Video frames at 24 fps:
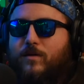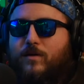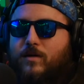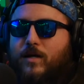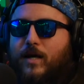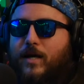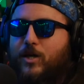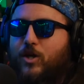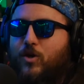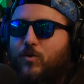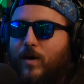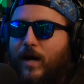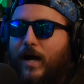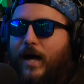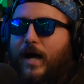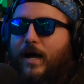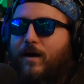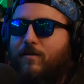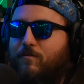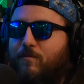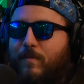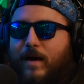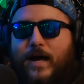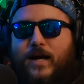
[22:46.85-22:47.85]
Can you
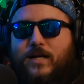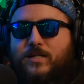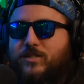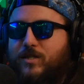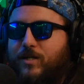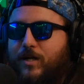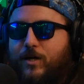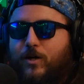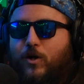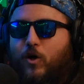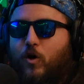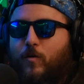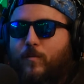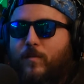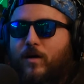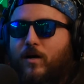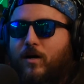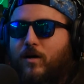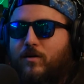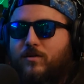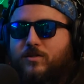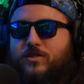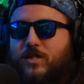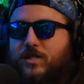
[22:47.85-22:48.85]
have Max in a coma
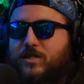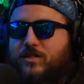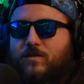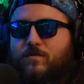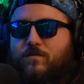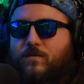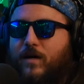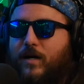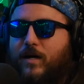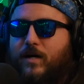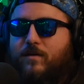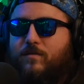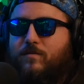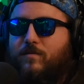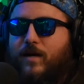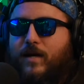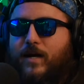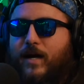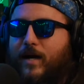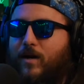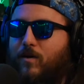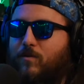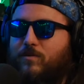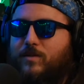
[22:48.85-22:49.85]
all season five? Like,
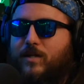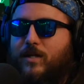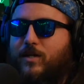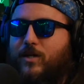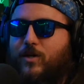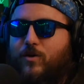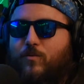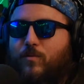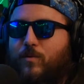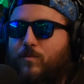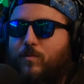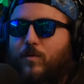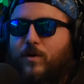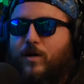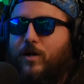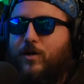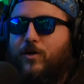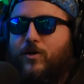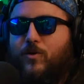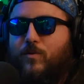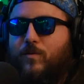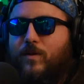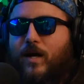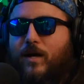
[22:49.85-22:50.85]
I don't think you would want to
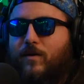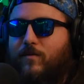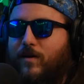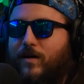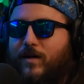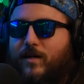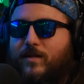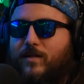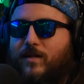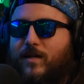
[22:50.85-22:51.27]
do that, right?